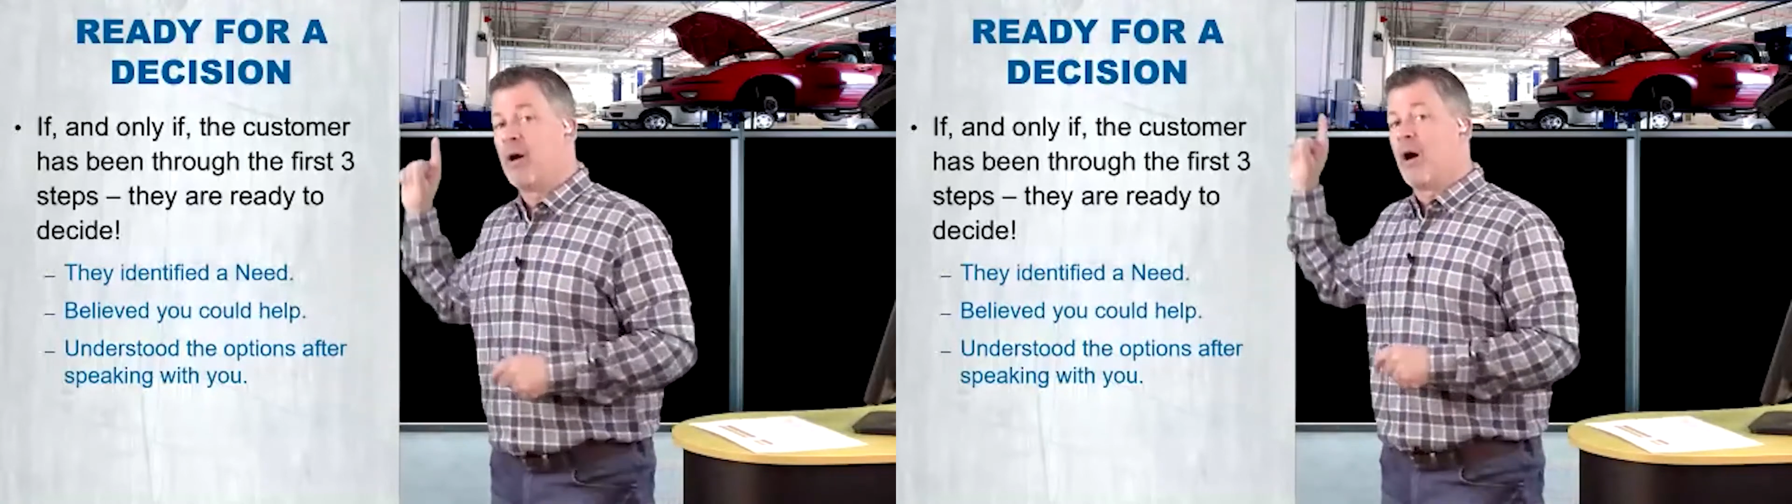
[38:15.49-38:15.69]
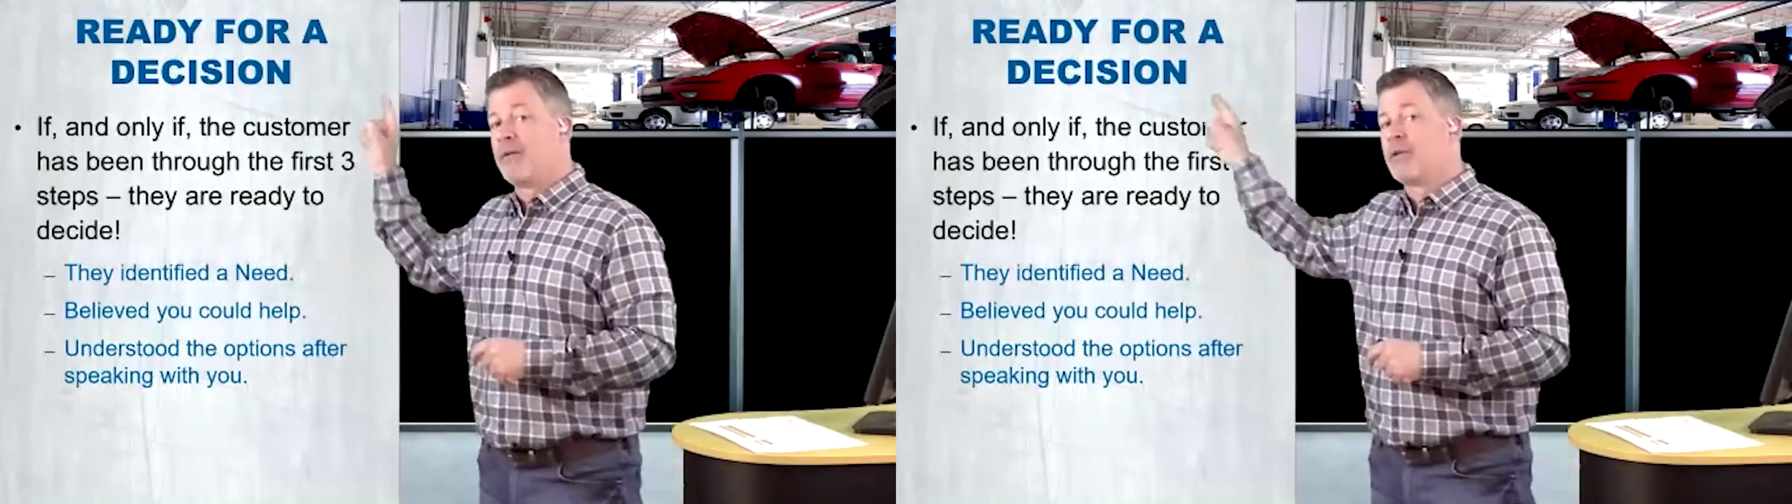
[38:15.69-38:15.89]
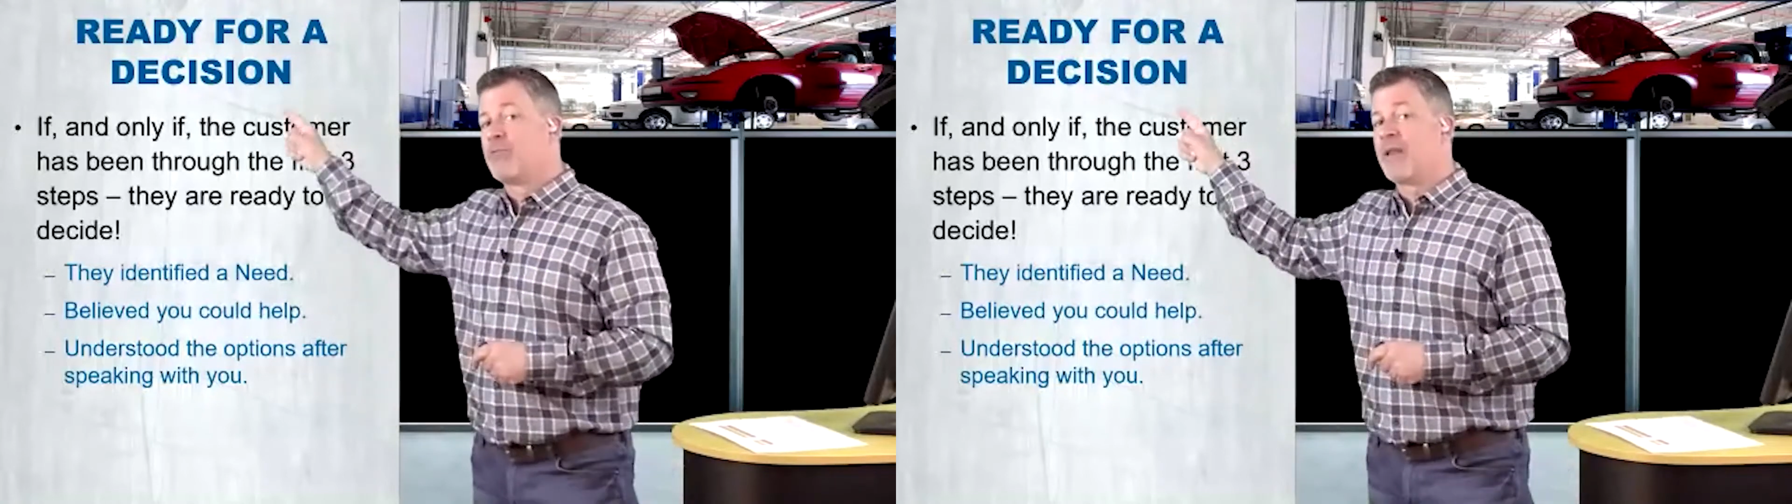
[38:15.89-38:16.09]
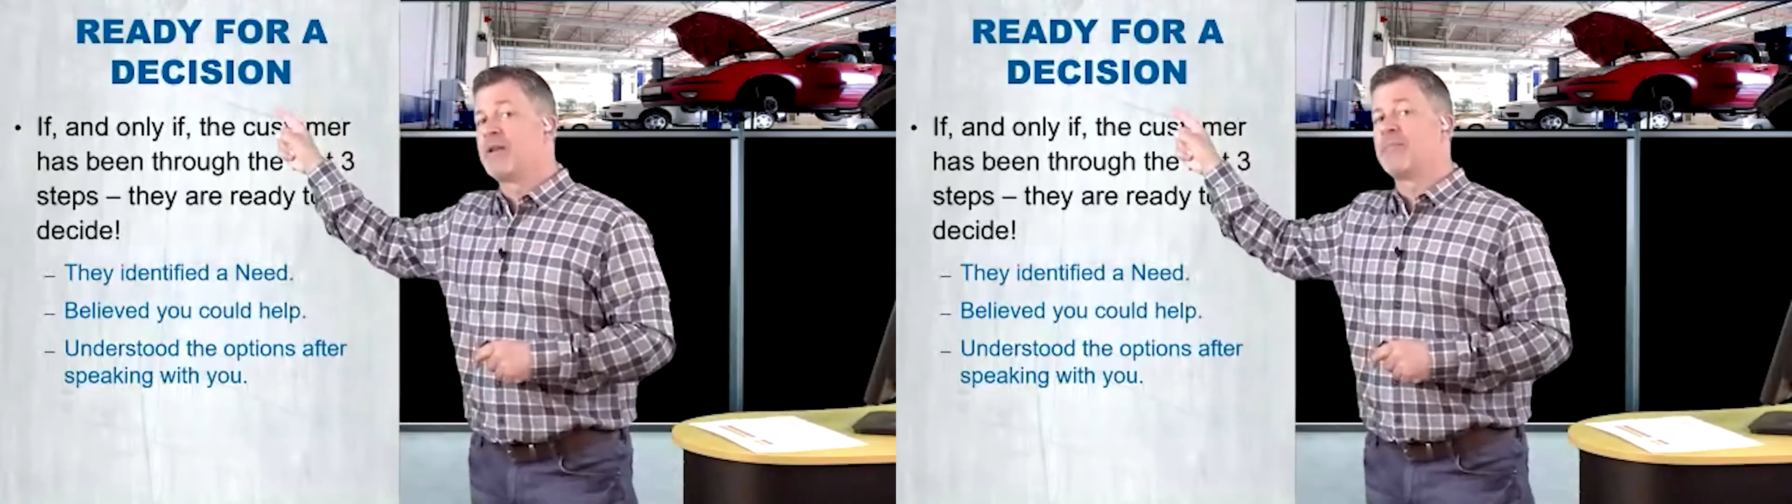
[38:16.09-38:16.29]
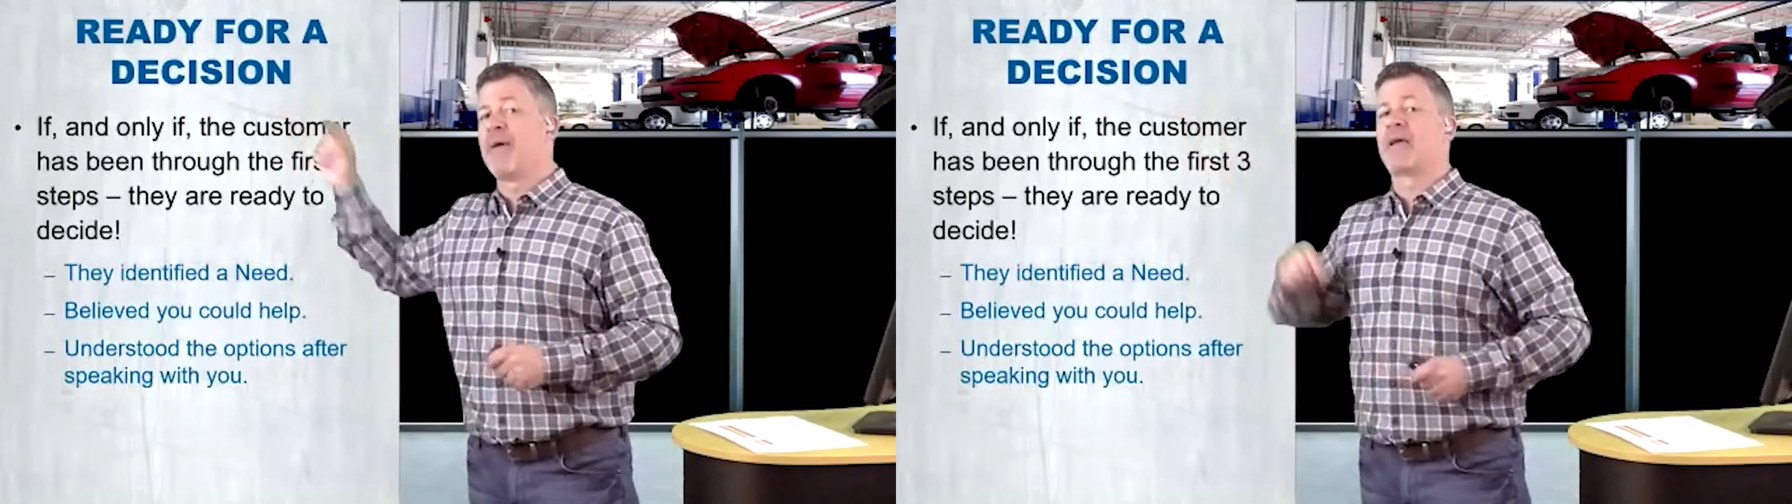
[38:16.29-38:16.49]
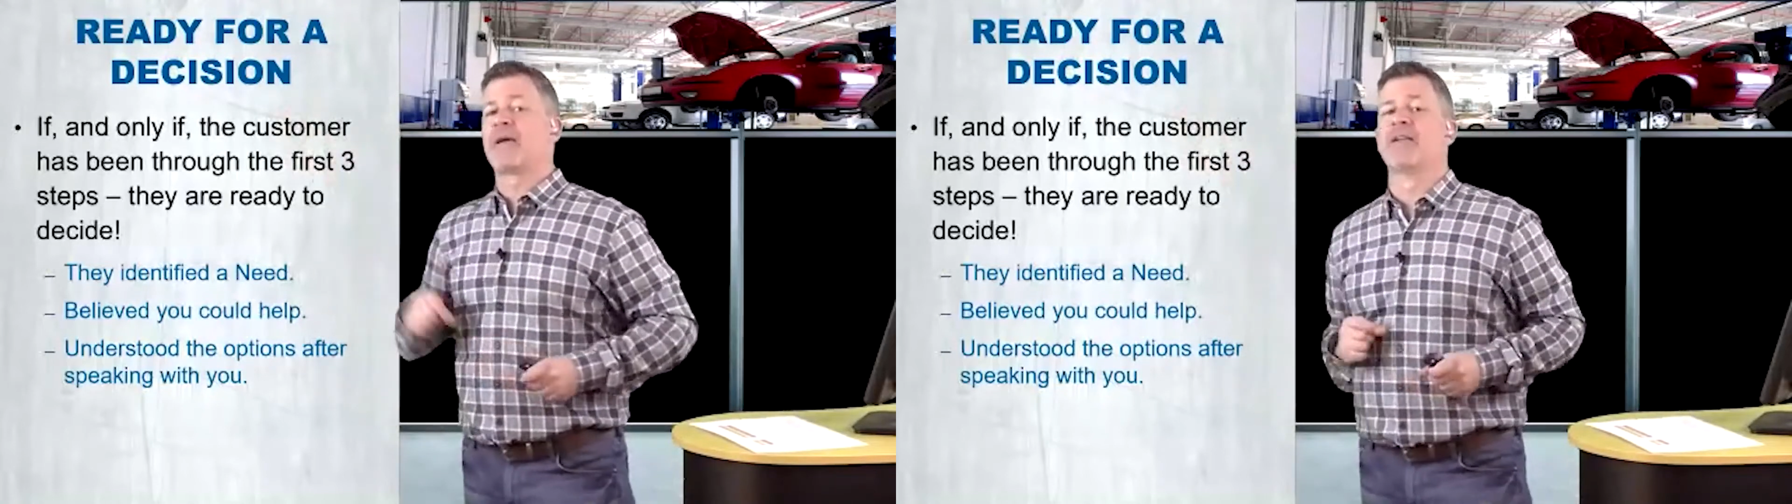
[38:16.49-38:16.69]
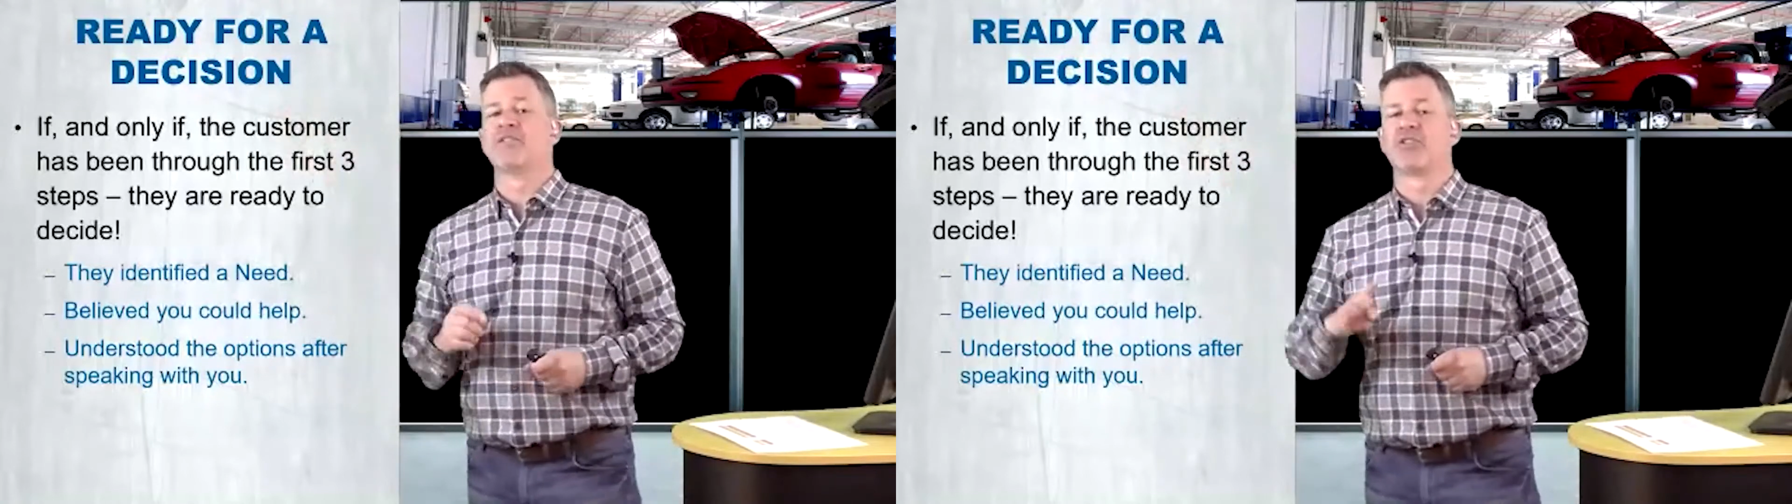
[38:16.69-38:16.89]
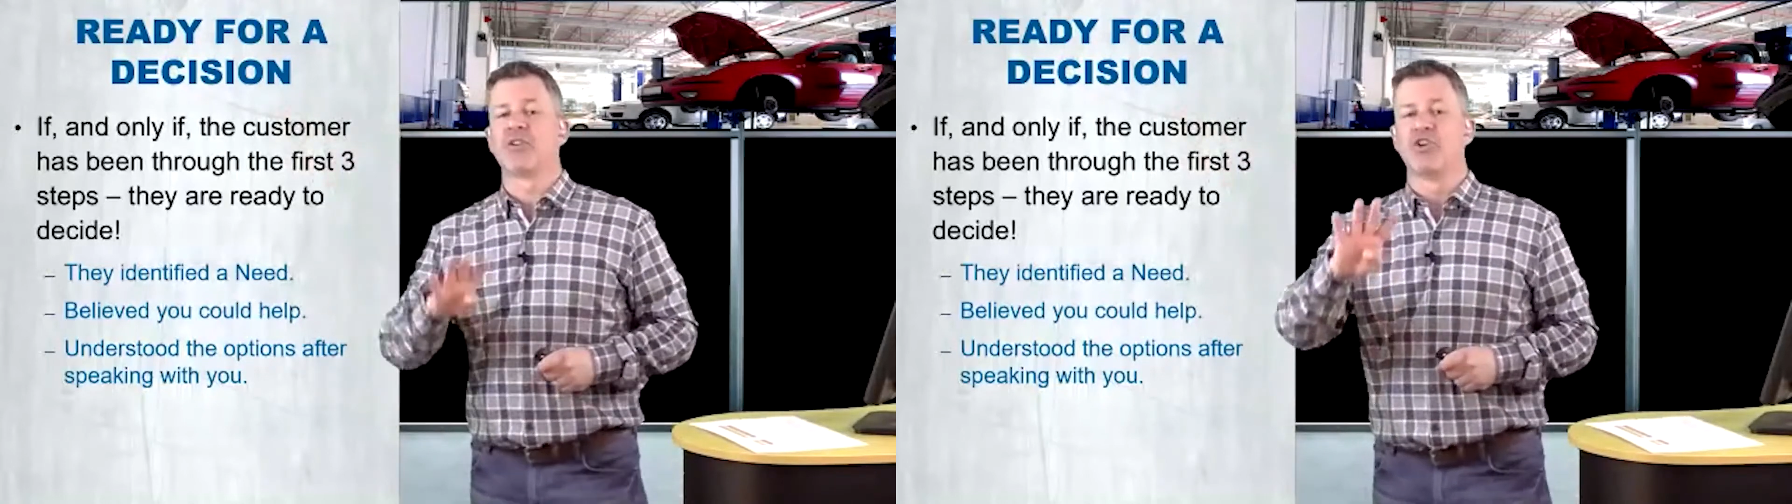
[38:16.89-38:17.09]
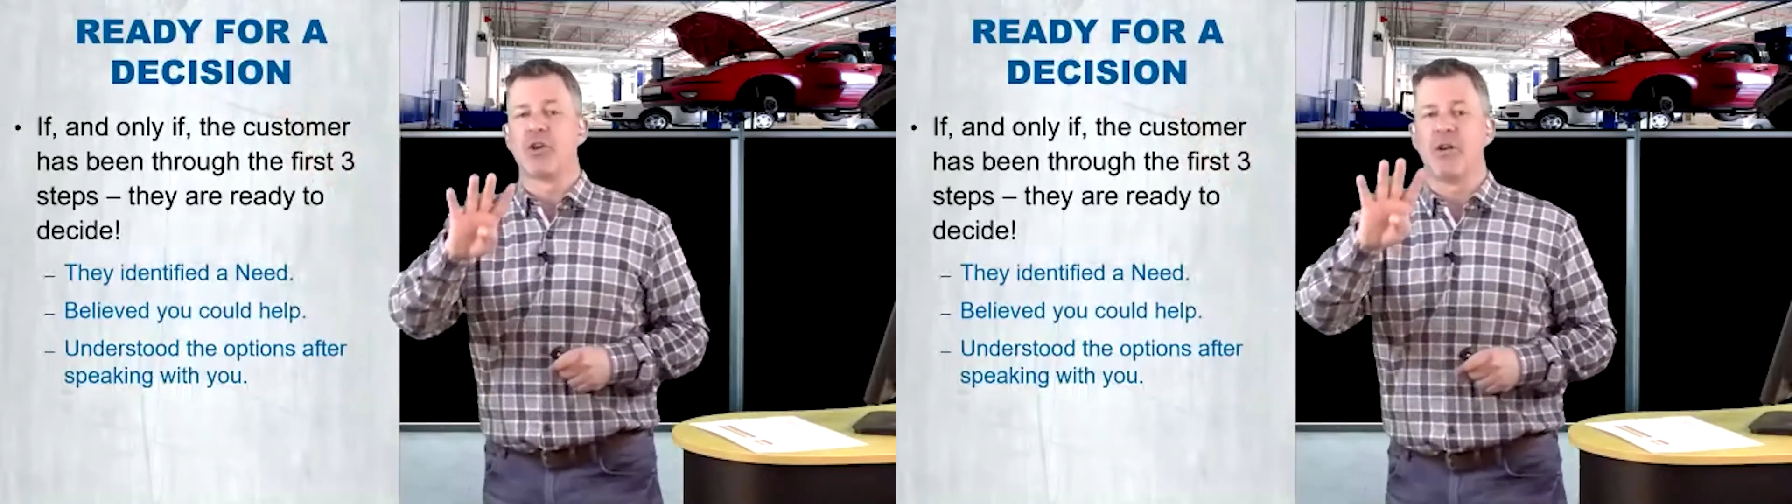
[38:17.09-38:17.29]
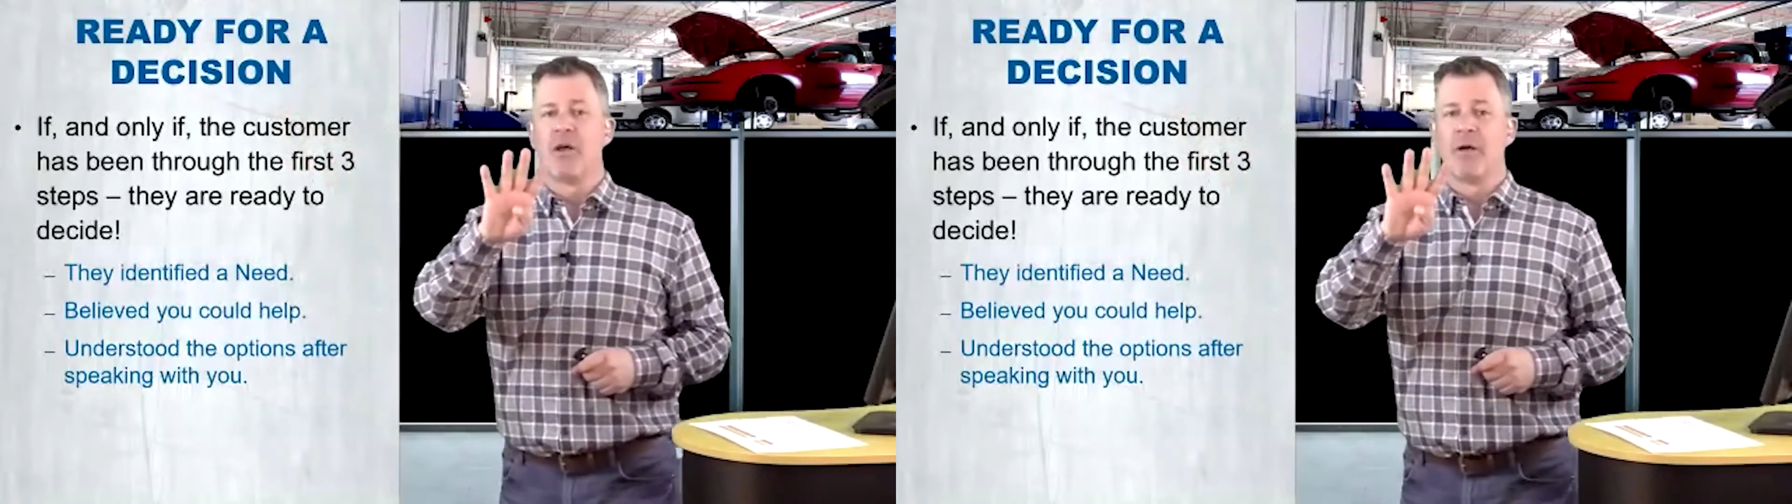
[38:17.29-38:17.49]
are they ready to make a
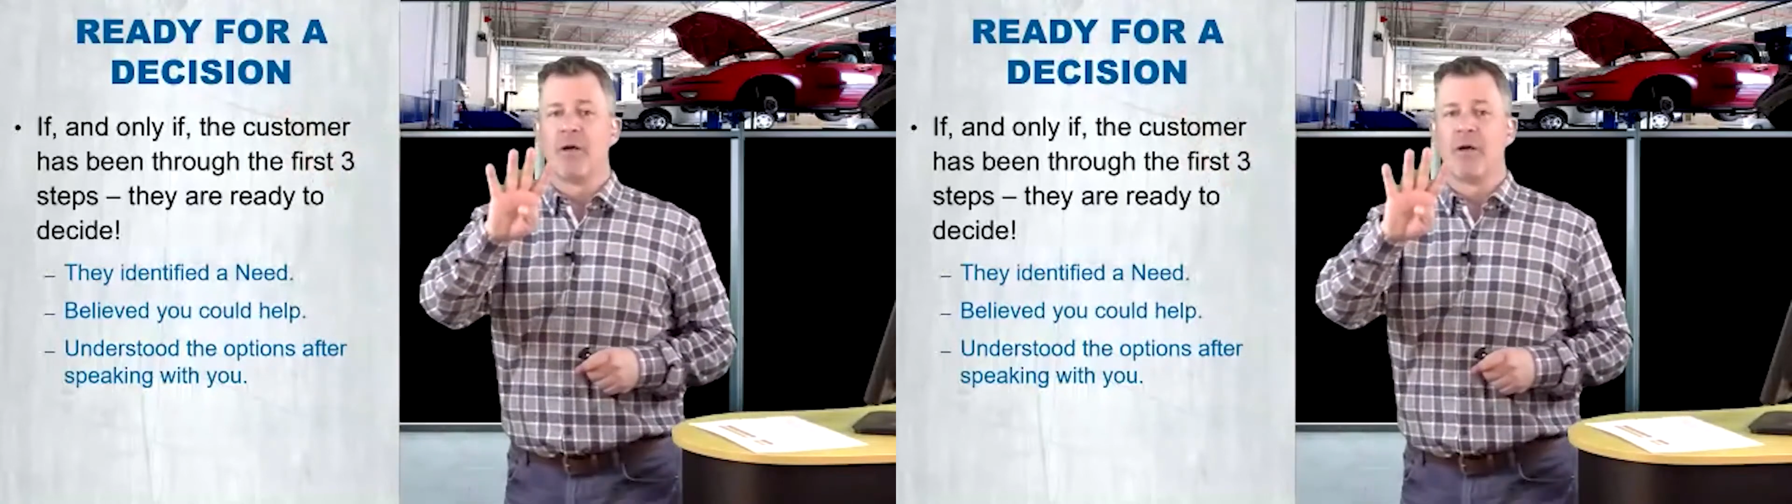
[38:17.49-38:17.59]
decision,